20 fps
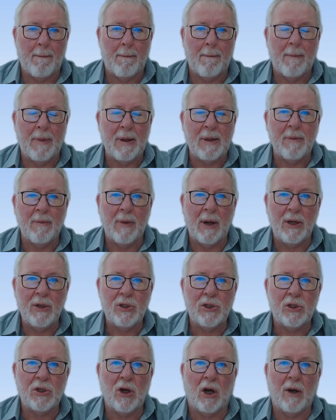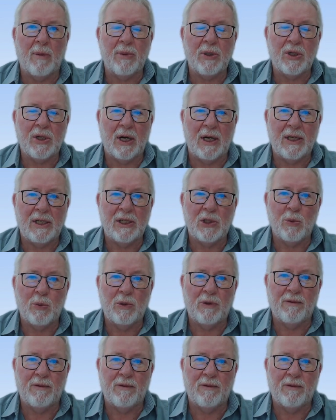but most arbitrators will